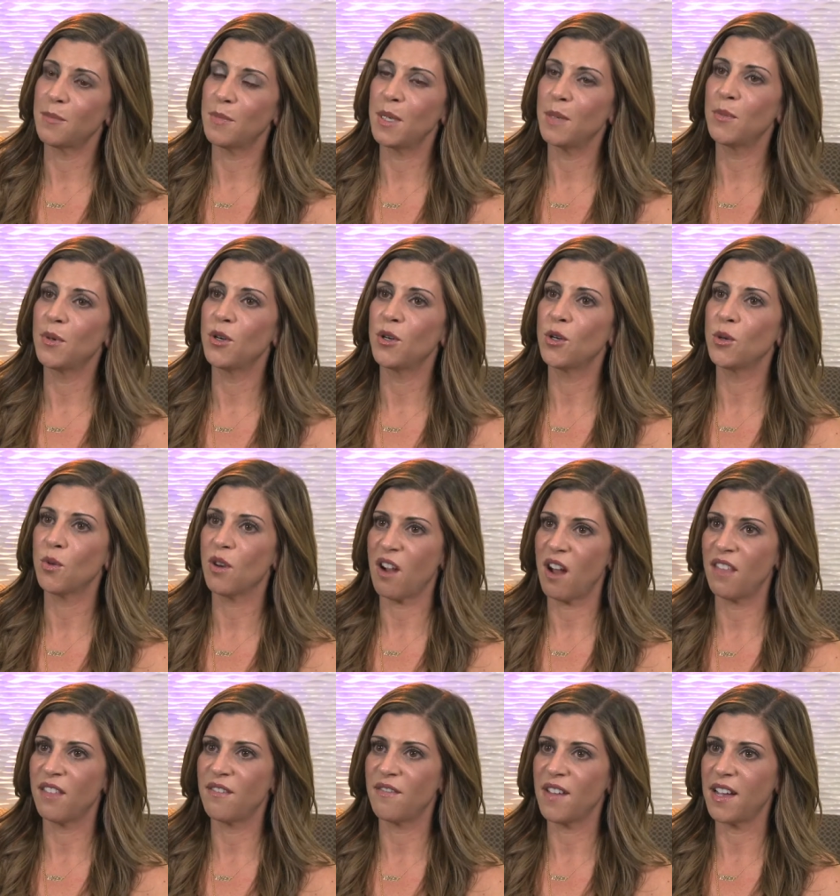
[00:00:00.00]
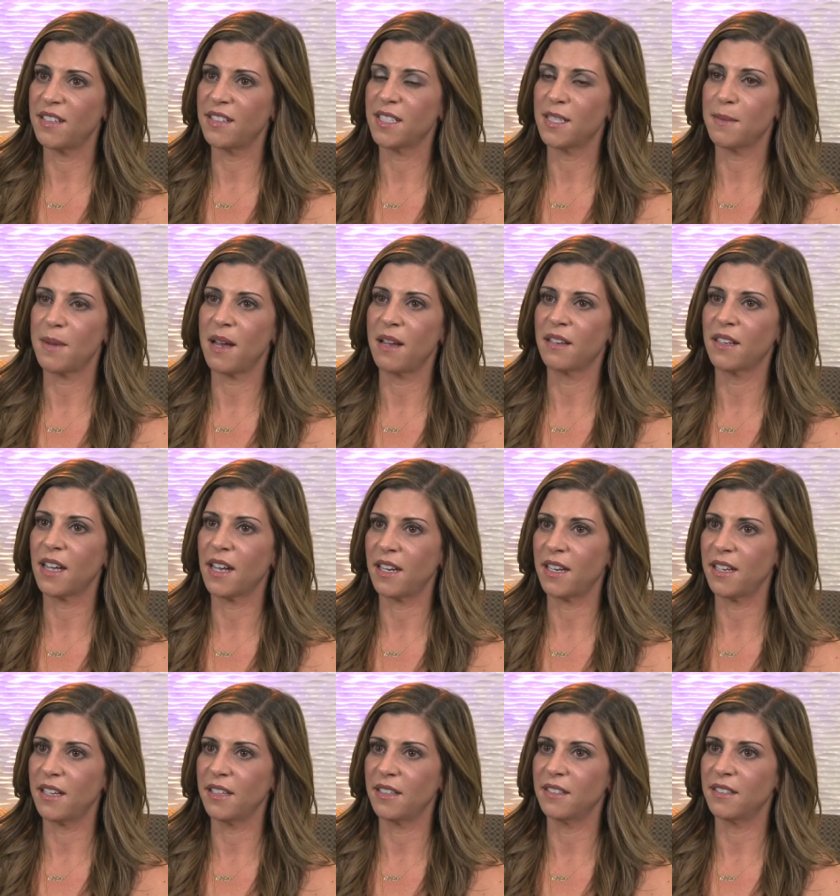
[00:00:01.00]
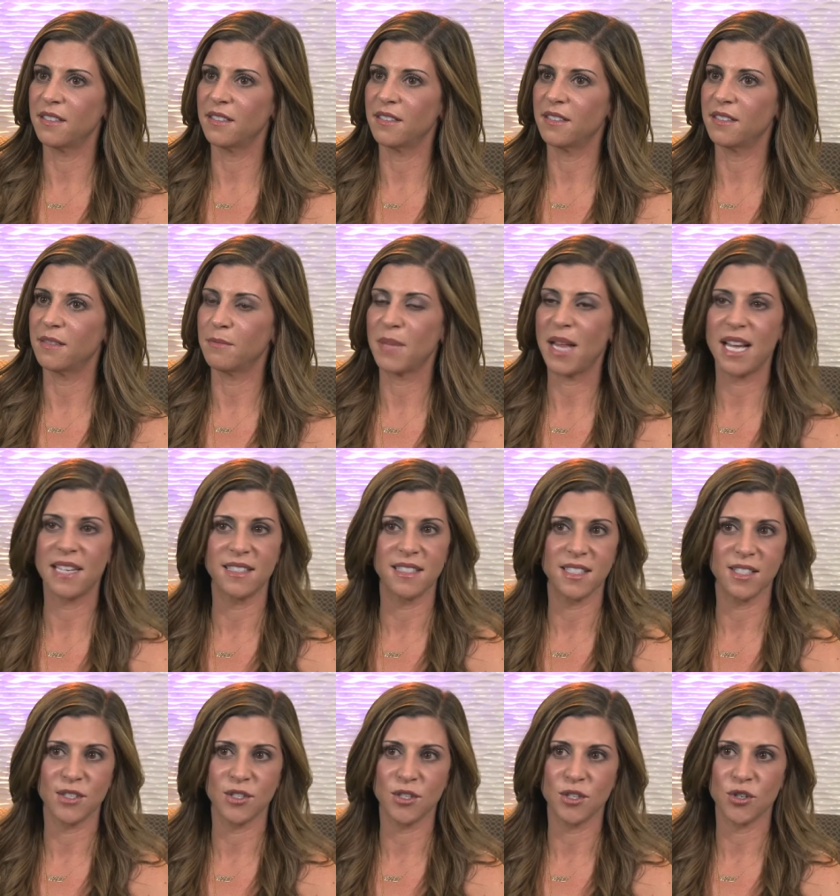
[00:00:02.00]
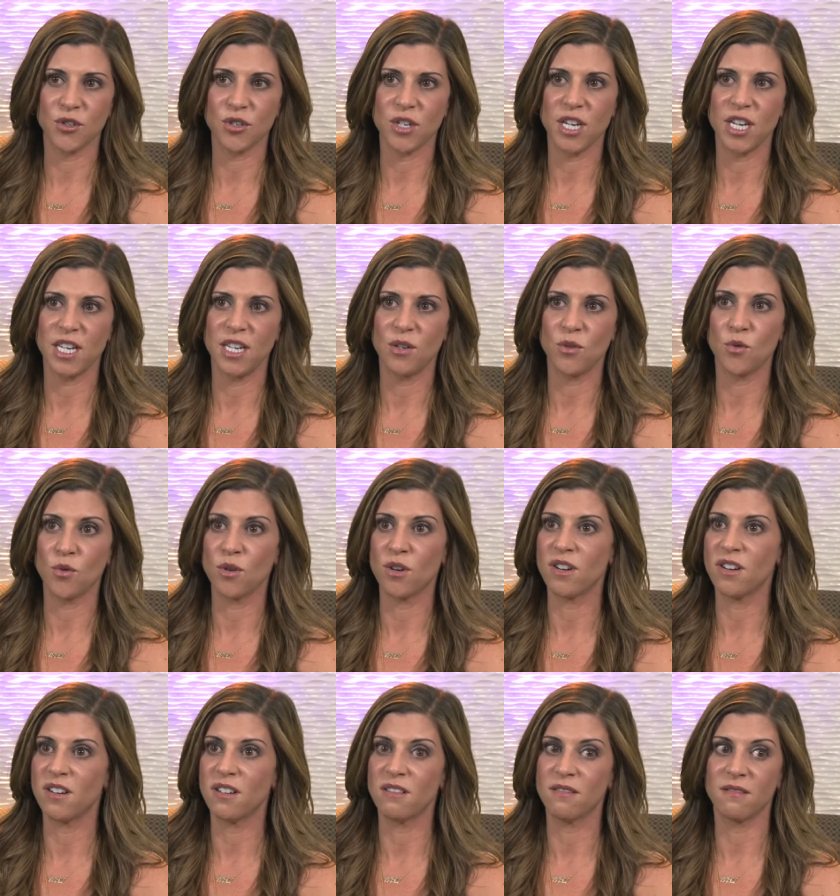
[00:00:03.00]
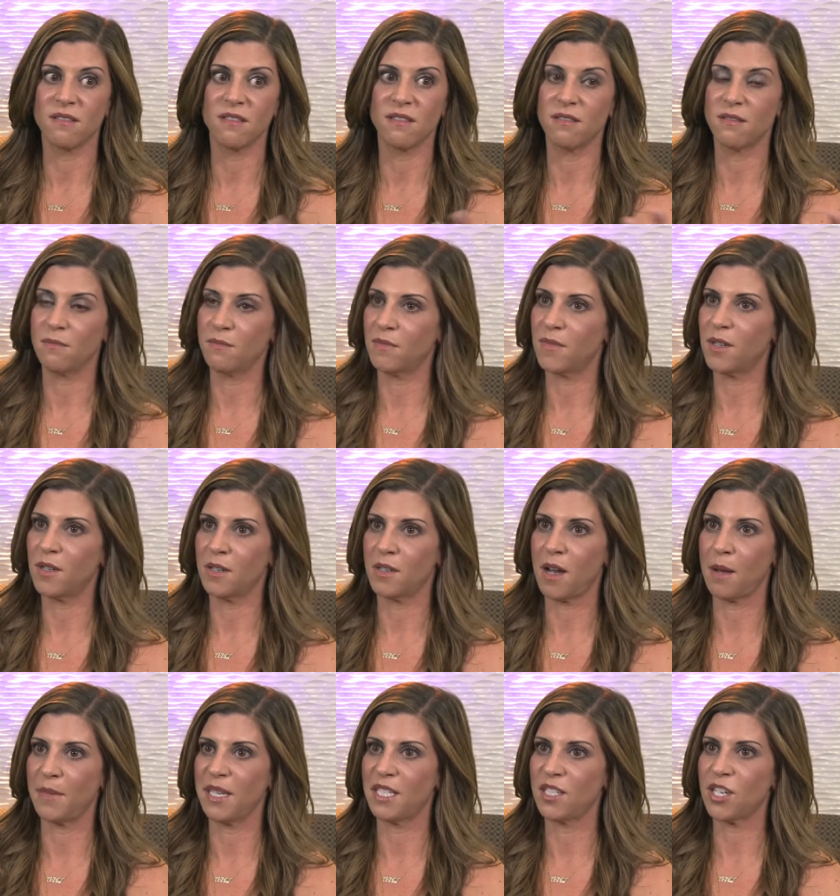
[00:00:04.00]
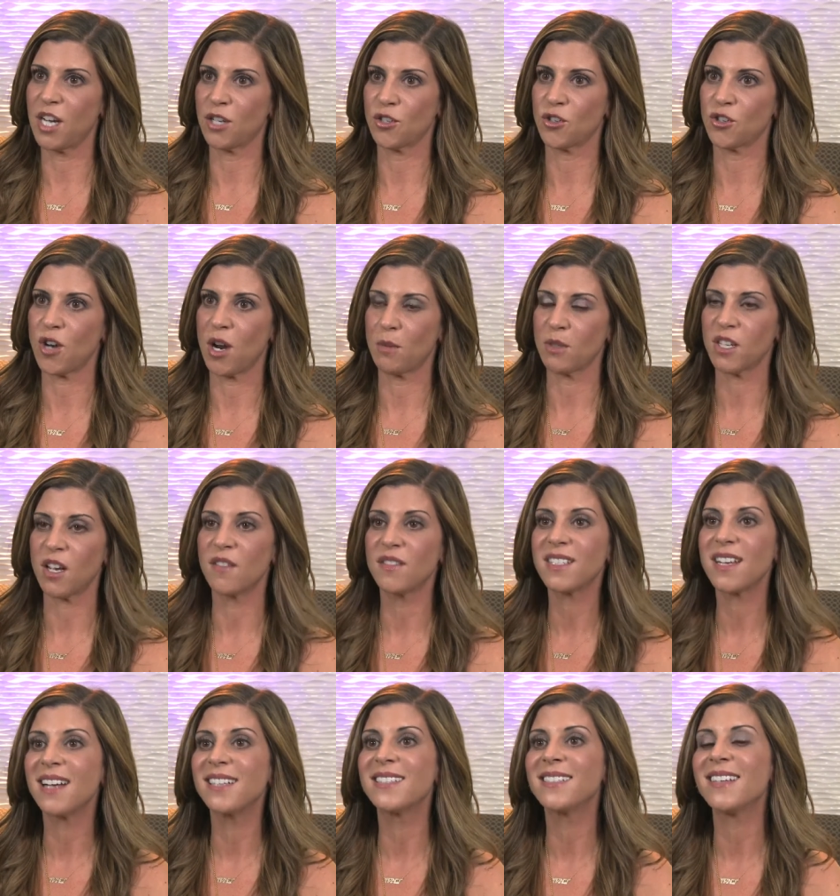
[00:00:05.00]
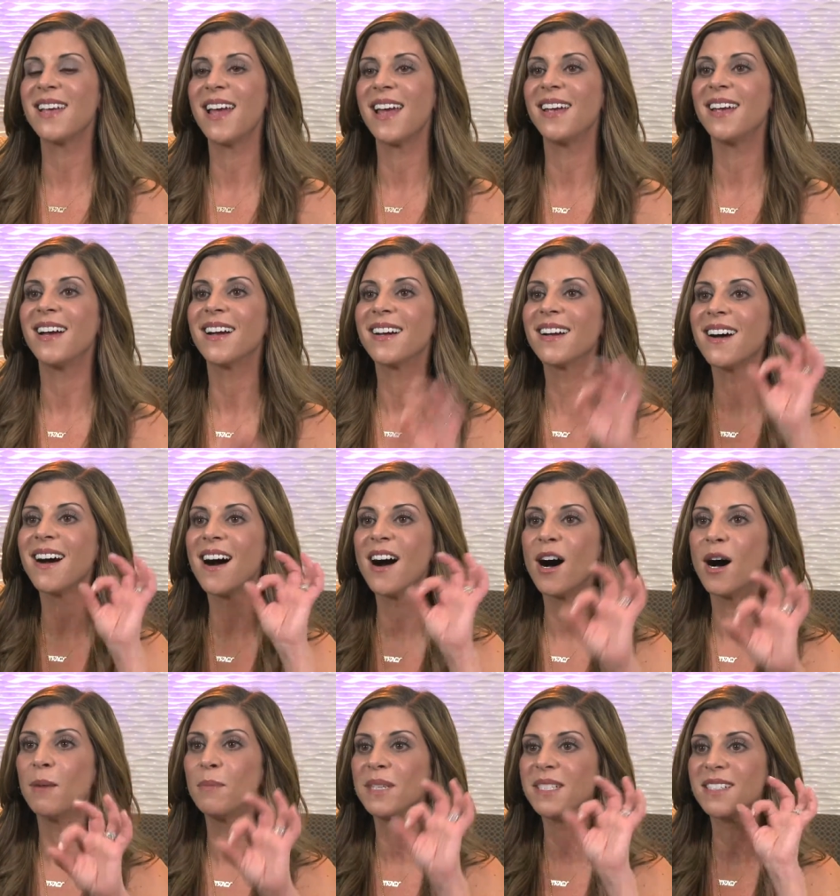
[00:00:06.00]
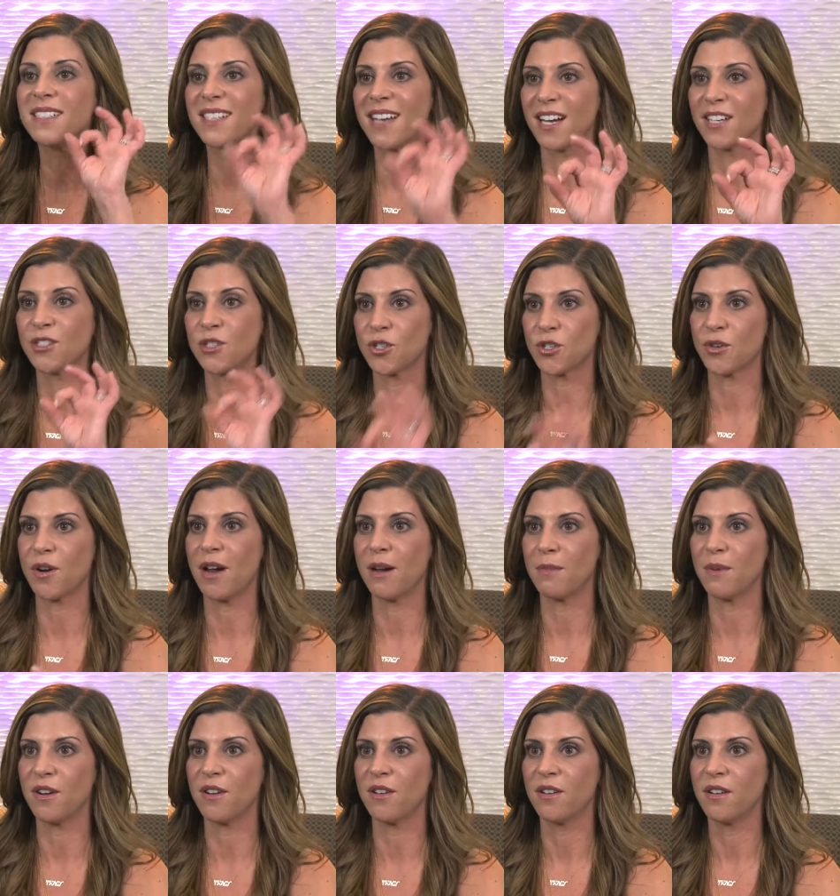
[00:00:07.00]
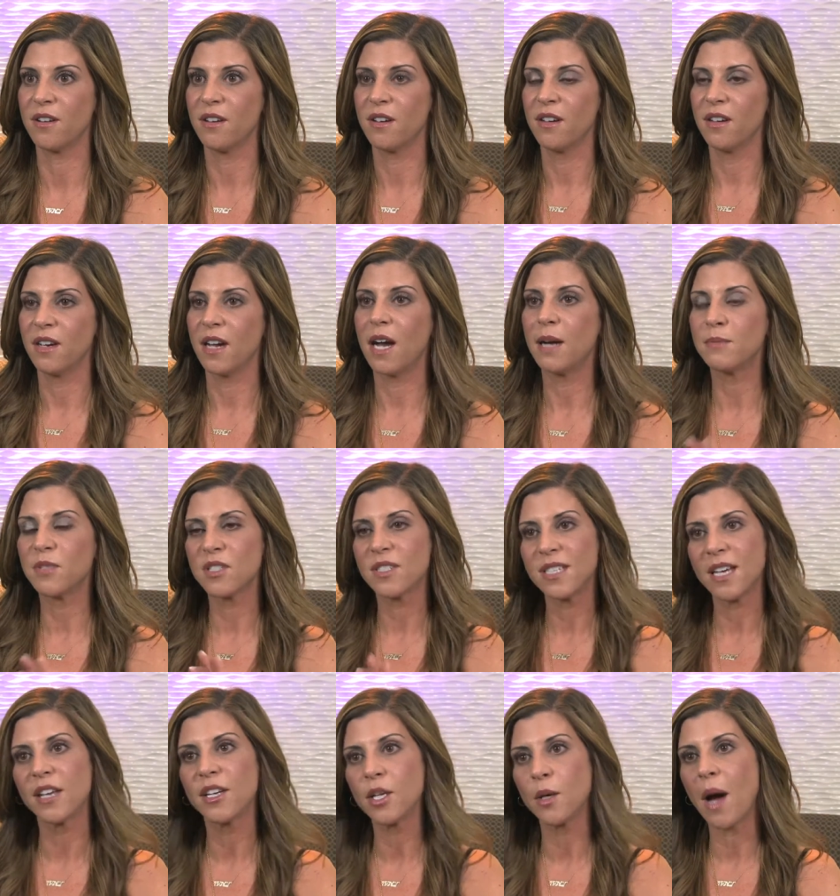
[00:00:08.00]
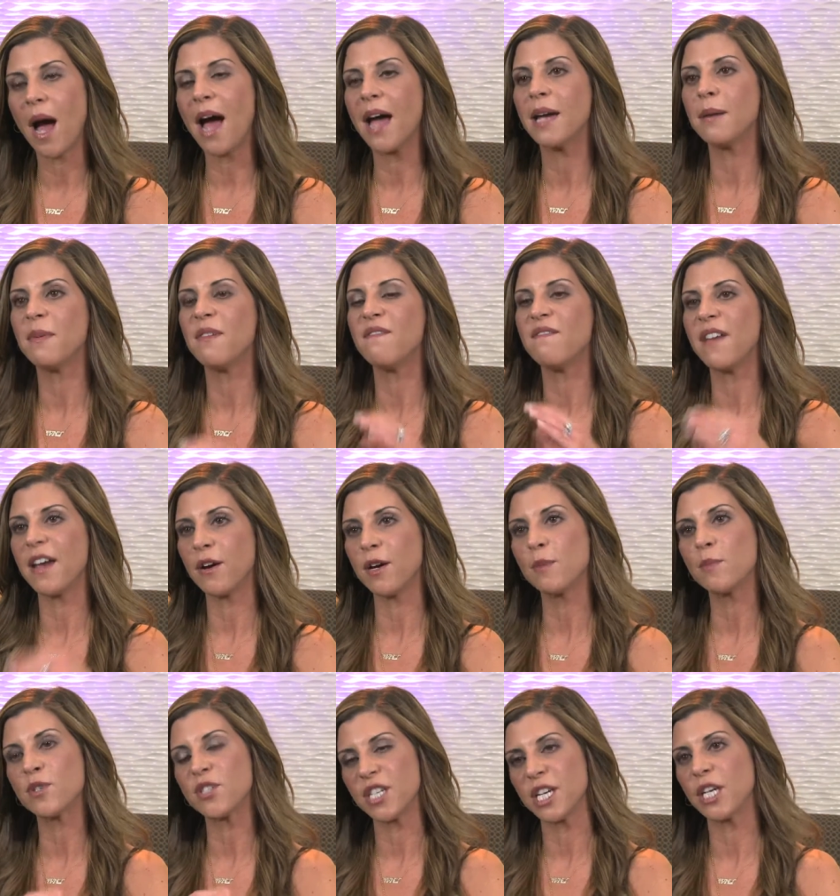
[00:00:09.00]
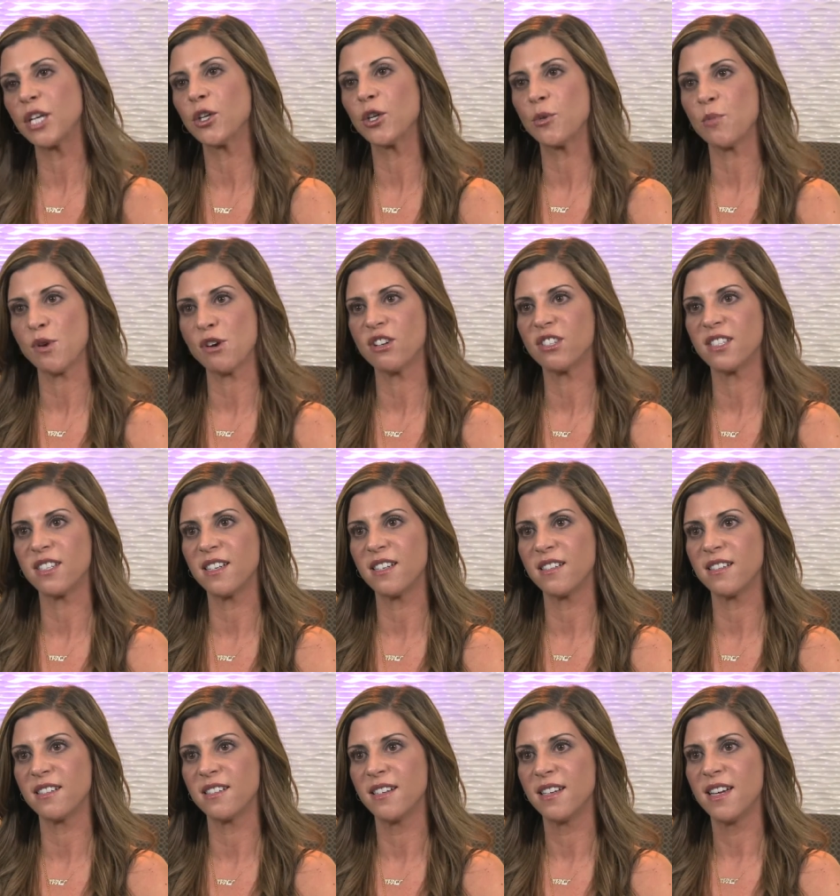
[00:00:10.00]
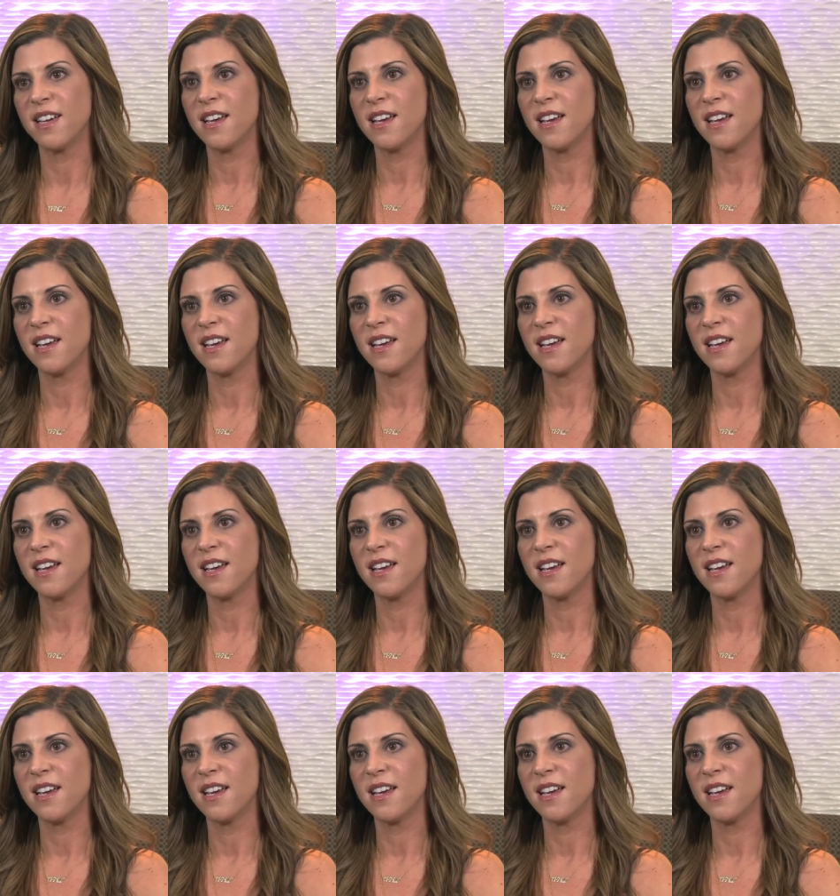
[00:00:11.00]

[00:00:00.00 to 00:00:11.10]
to people who were on the fence about getting plastic surgery or coming to Dr. Schreiber's office? I'd say, come to Dr. Schreiber. I'm just telling you, I am a very particular person.